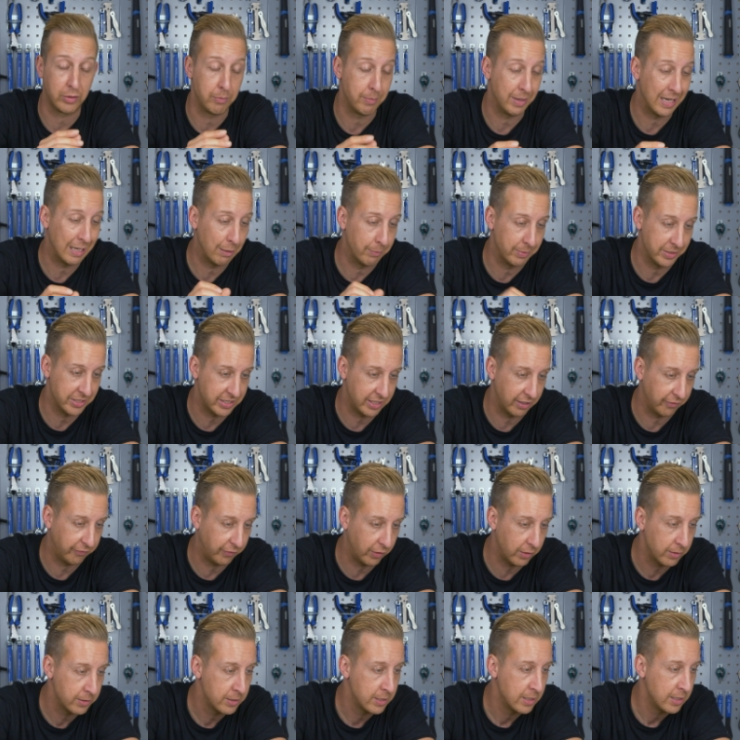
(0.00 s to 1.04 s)
going to be a little bit
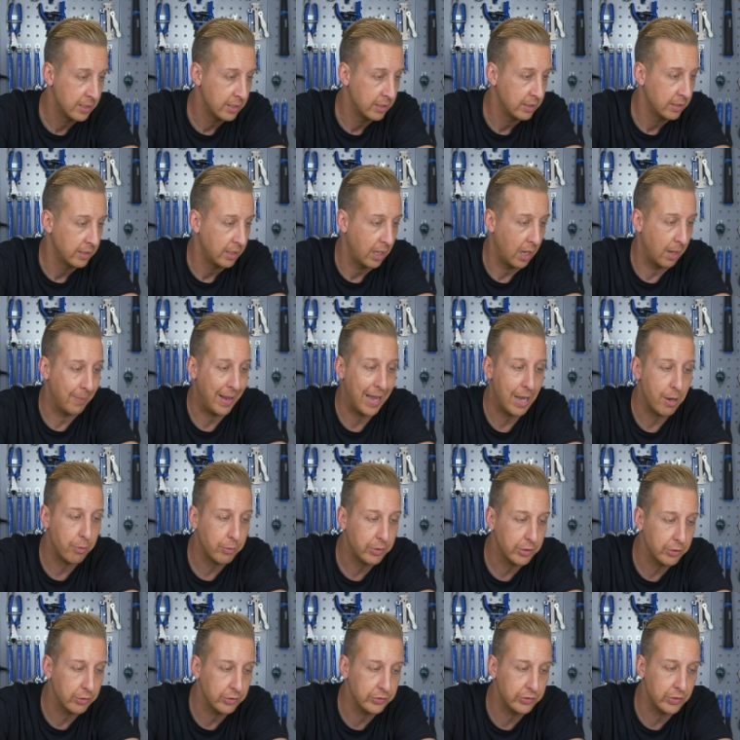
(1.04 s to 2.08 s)
stiffer. How
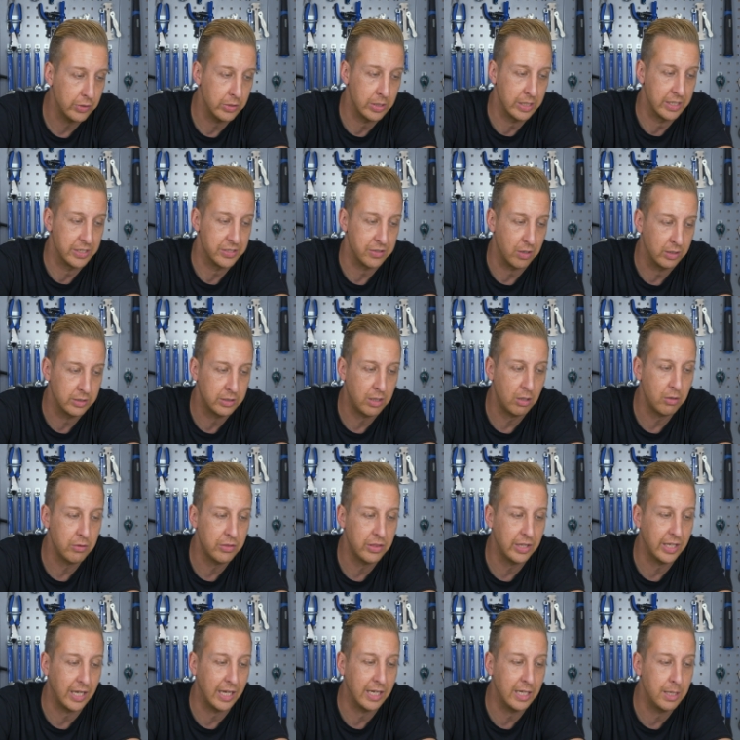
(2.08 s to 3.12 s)
can I do this? I
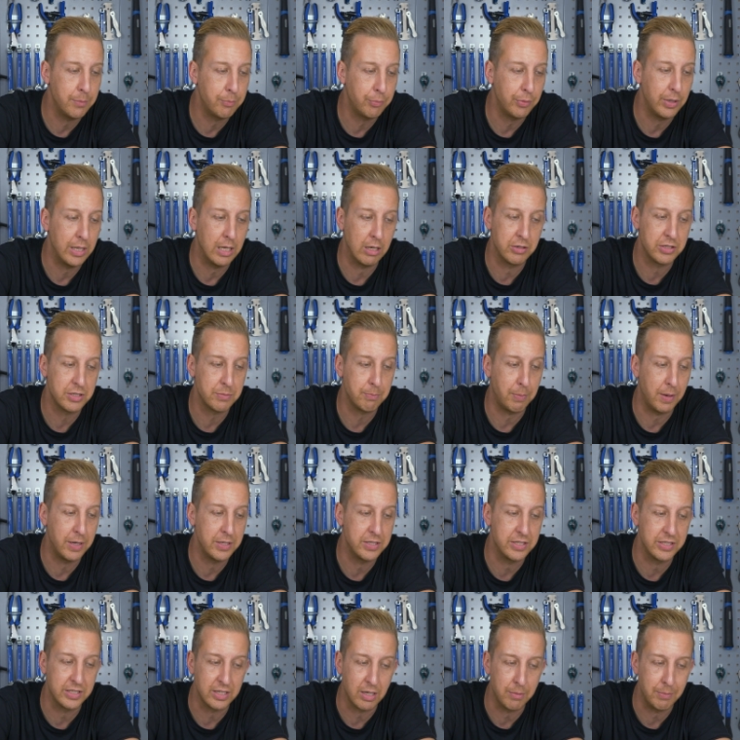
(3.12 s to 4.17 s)
don't think any preload
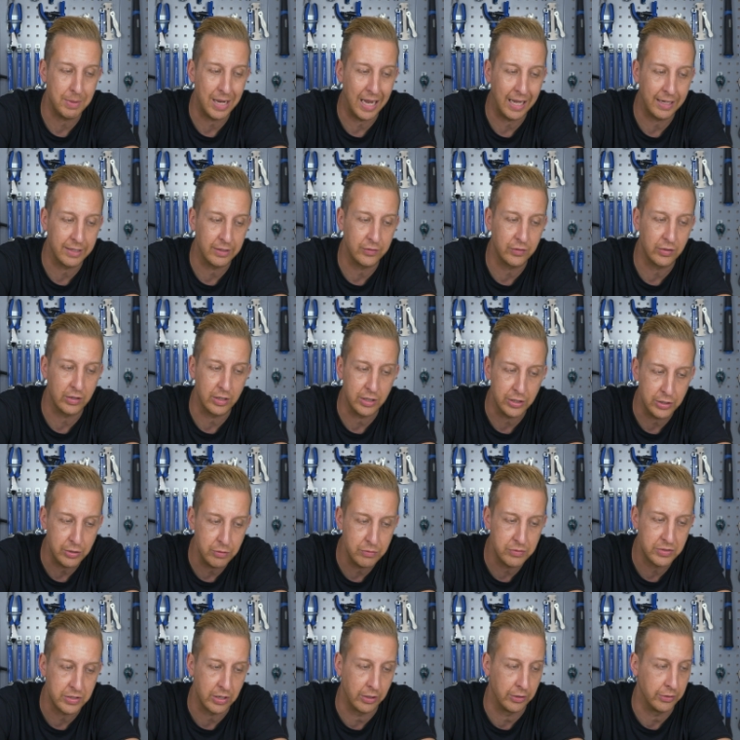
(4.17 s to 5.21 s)
spaces can be added to the
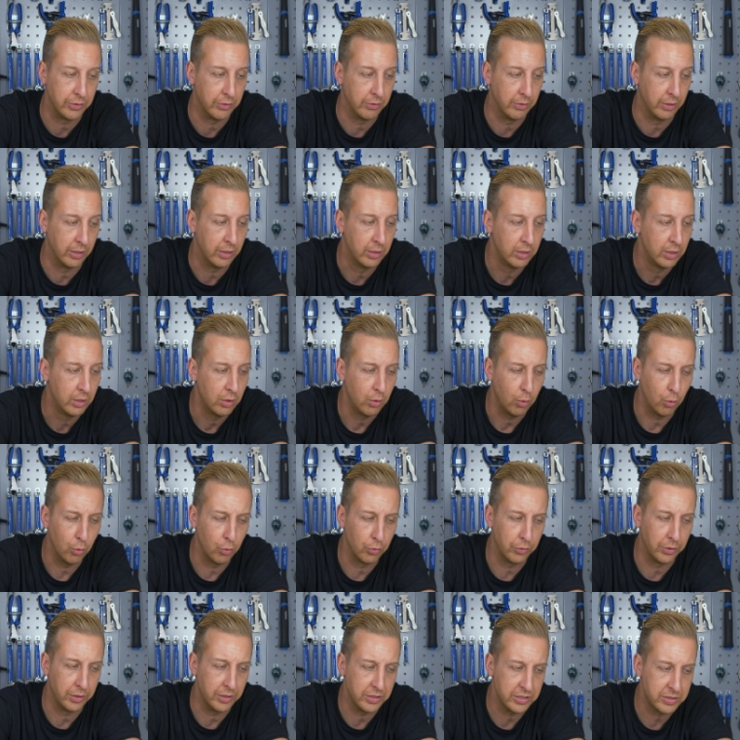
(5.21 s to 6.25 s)
U-turn unit,
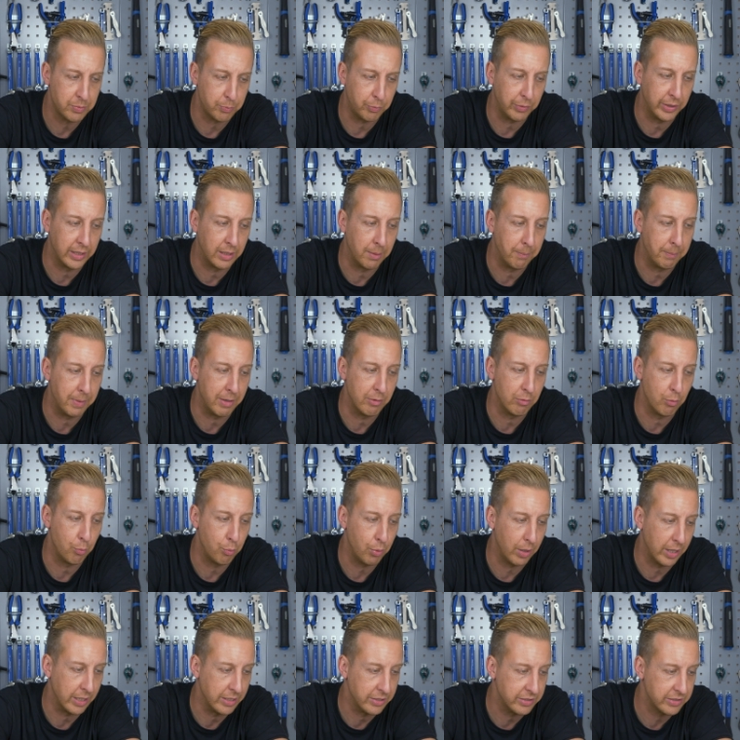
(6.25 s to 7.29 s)
or that the spring can be
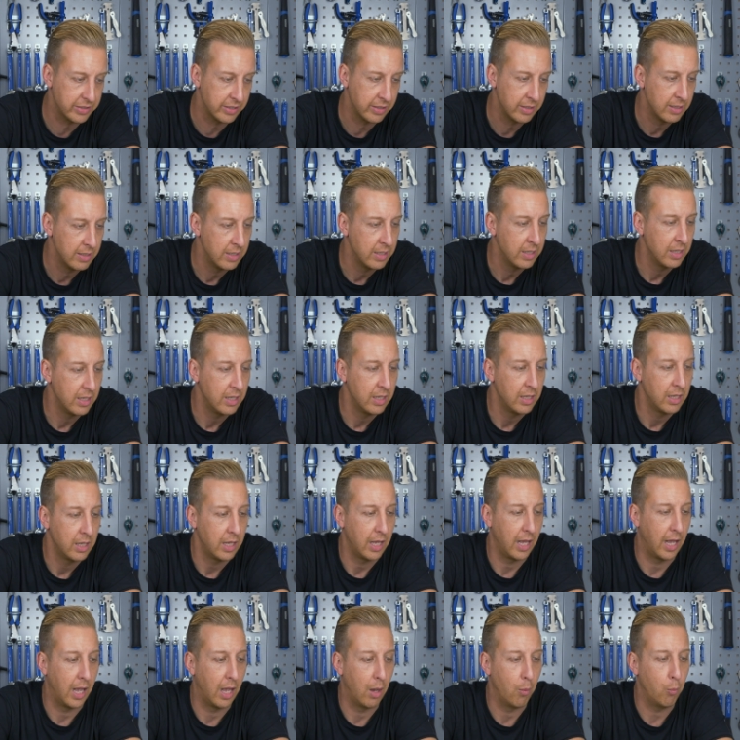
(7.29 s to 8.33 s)
replaced.
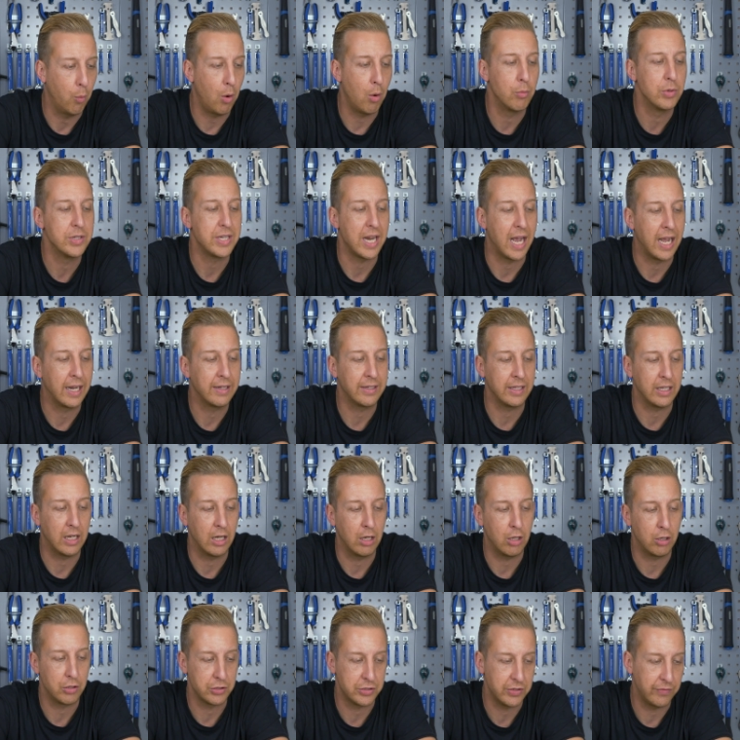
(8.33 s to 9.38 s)
What would adding a
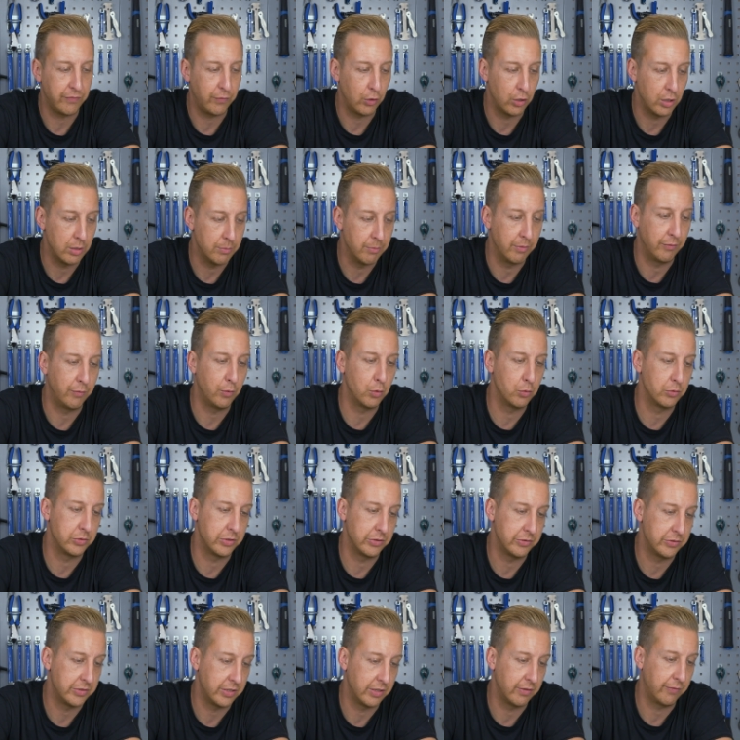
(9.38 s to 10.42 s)
larger volume of oil
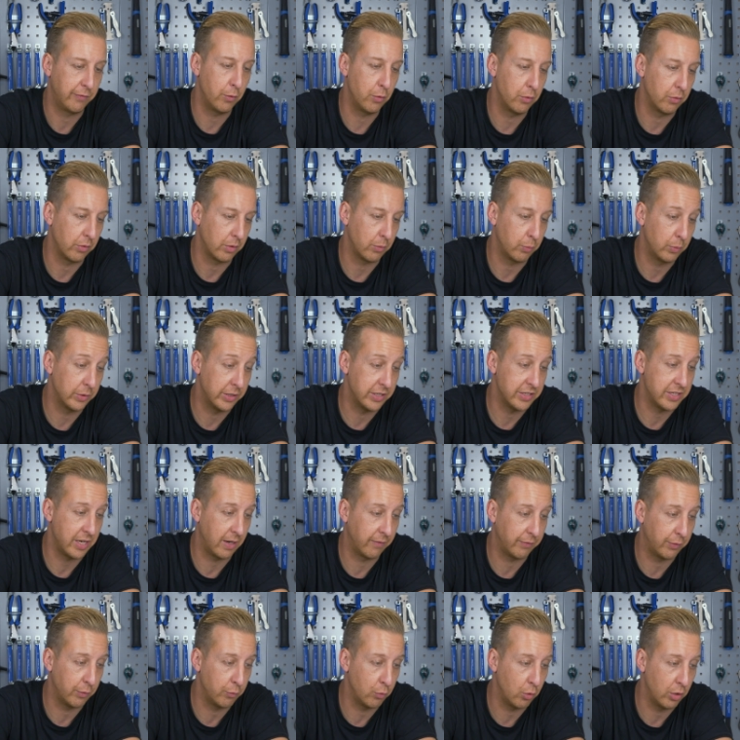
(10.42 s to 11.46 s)
do to the fork? Would this
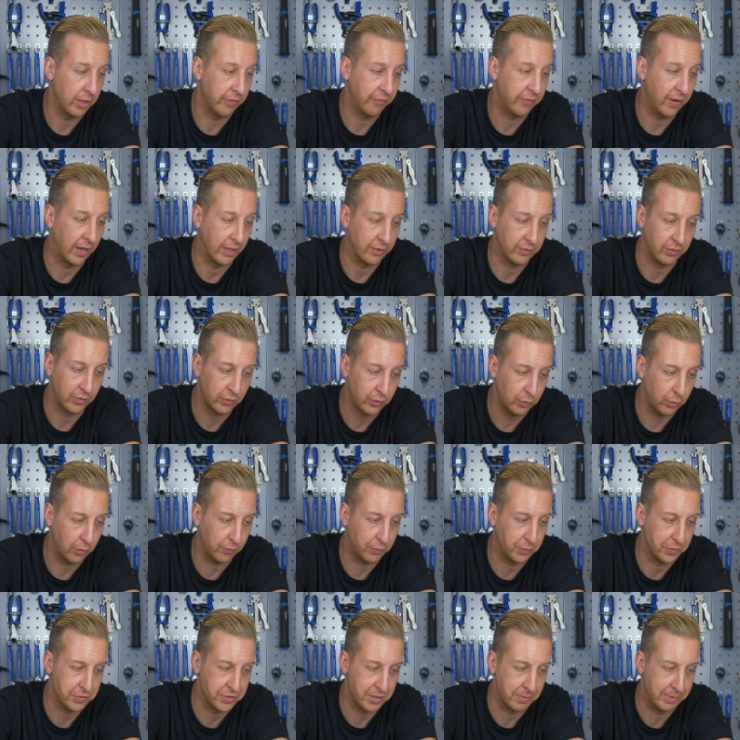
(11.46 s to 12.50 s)
have the right effect? Sorry,
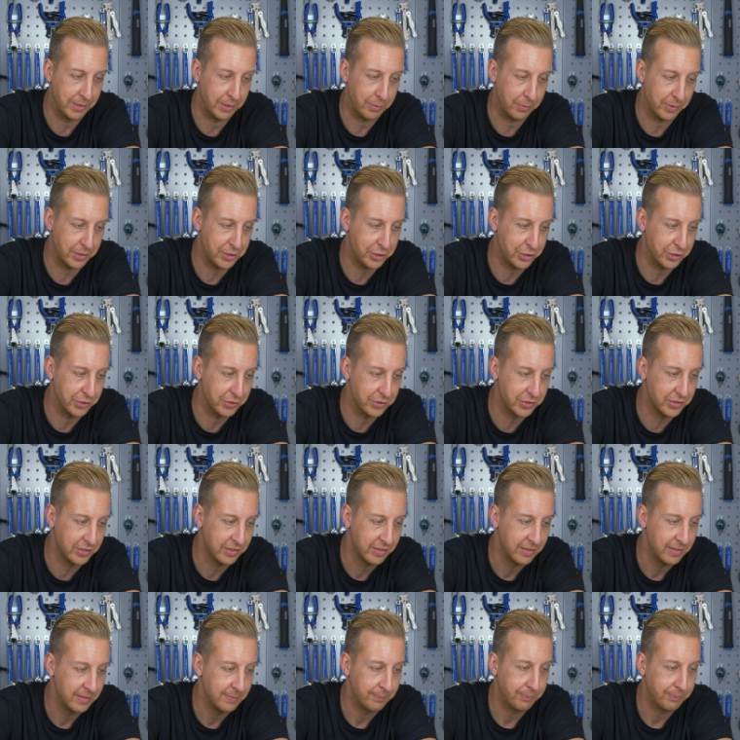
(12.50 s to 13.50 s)
I've got so many questions.